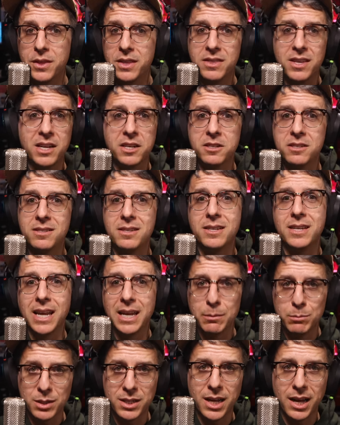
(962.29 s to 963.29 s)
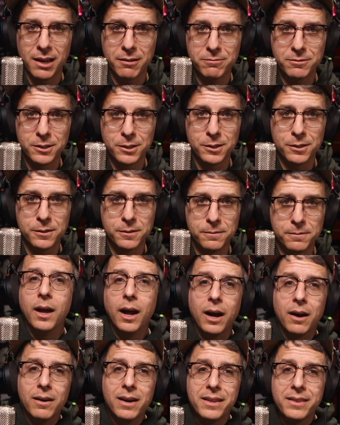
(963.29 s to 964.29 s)
that they just named it after.
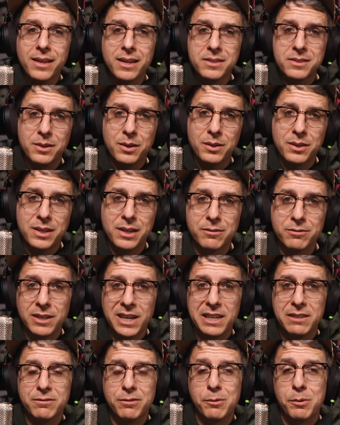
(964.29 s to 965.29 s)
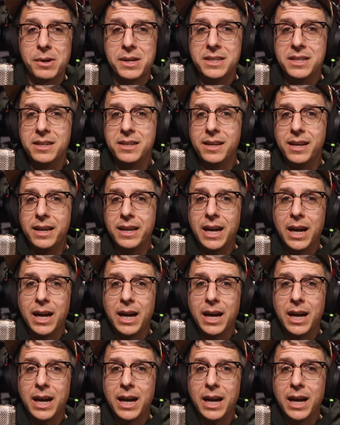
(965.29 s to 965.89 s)
All right, that's all that I've got for you today.